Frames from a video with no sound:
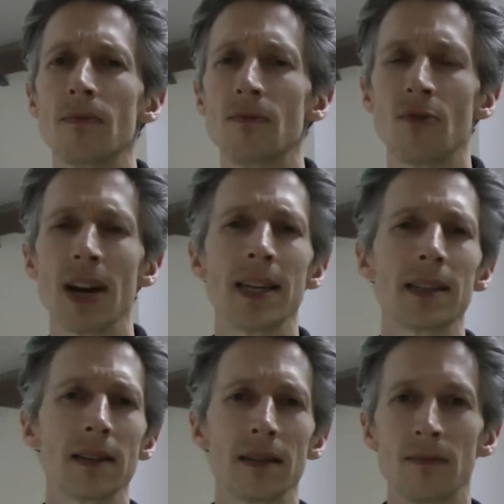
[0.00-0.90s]

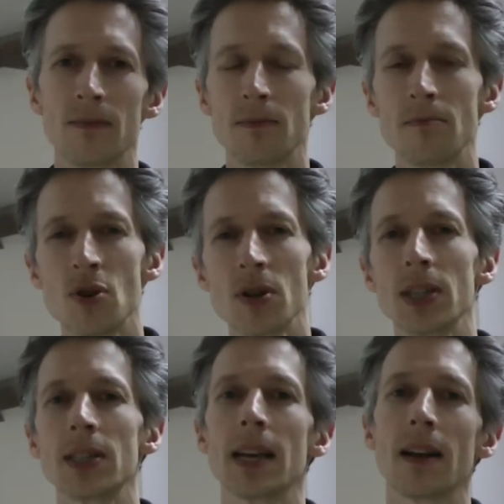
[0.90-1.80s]
rent and
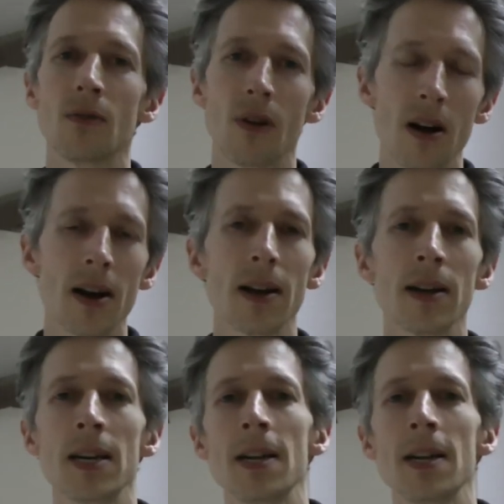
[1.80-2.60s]
mortgage, they're all higher.